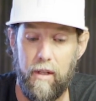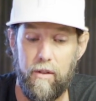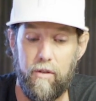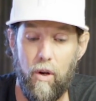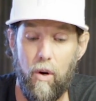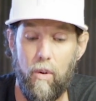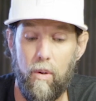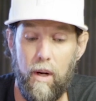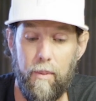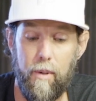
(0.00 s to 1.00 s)

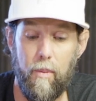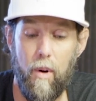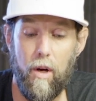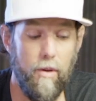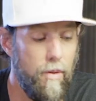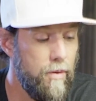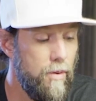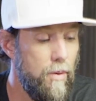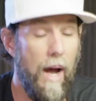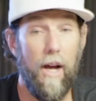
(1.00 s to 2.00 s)
So I want to walk you
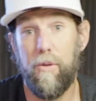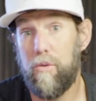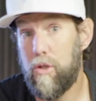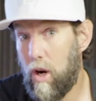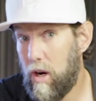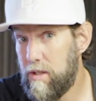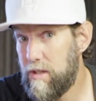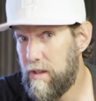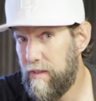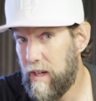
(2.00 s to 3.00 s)
through how you
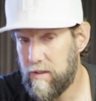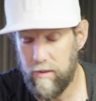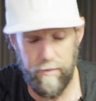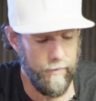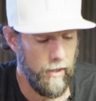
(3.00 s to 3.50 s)
charge the Vessel.